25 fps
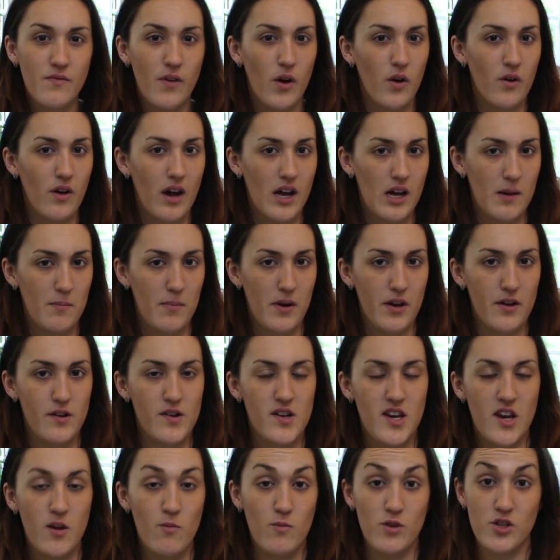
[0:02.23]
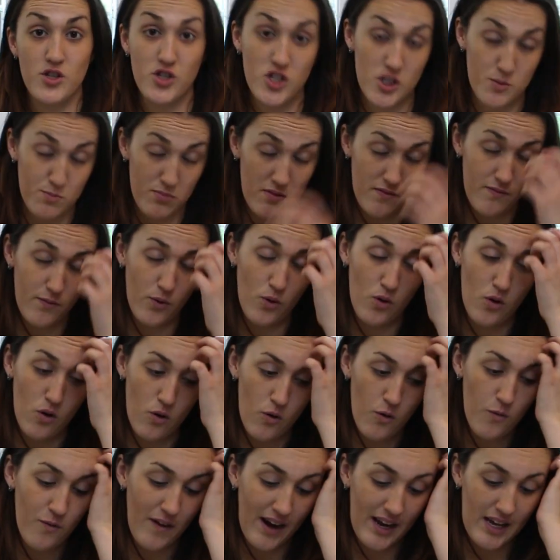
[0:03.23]
vlog I uploaded was just
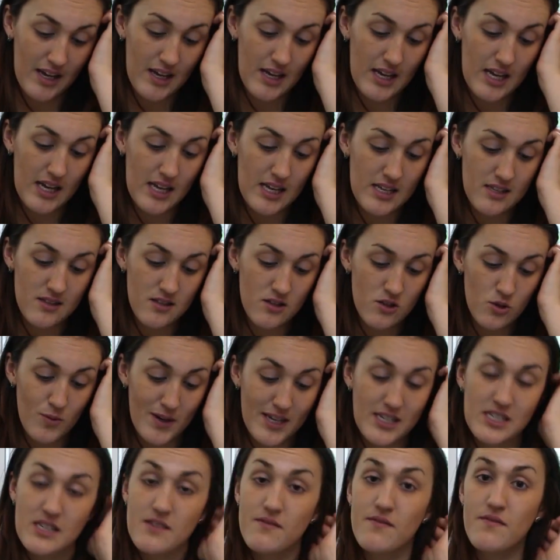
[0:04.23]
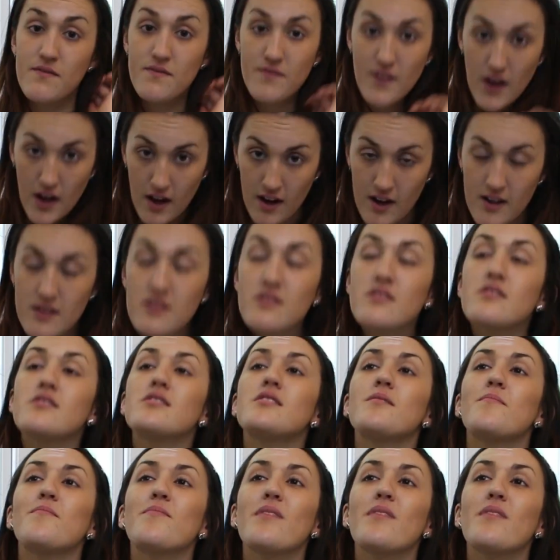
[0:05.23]
before Frankie's 21st